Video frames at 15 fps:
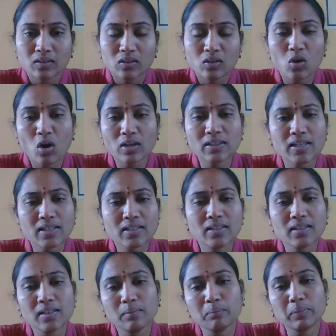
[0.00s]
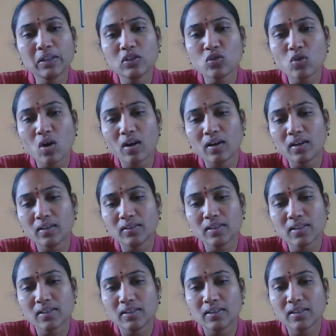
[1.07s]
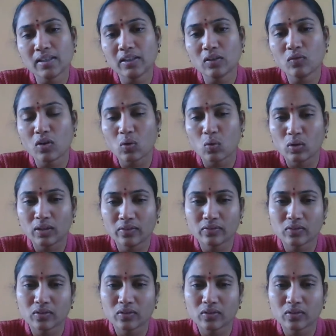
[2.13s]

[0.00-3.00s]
not just simply just listening for only